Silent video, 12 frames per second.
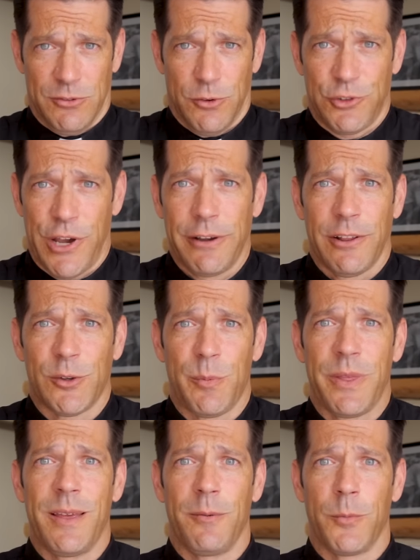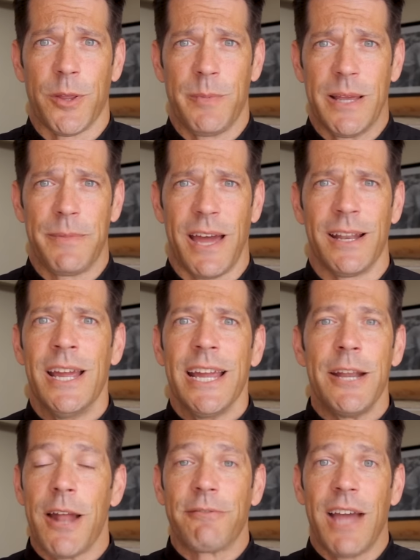sharing this with me that
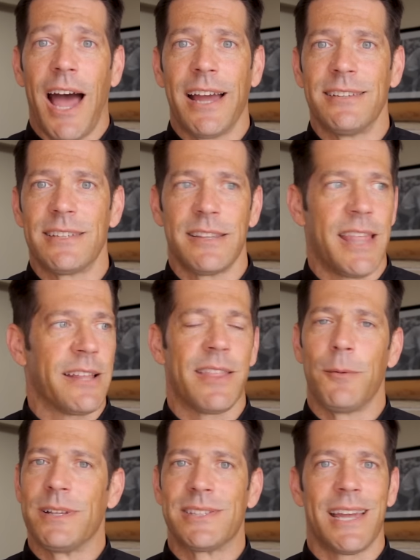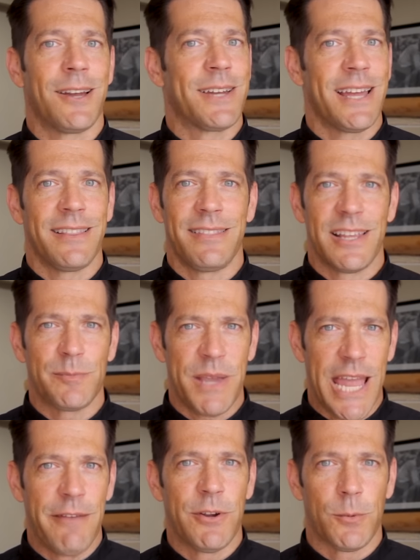he'd have guys that they would say, okay, this
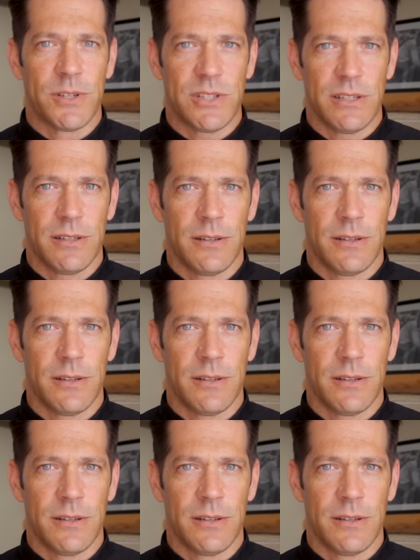behavior was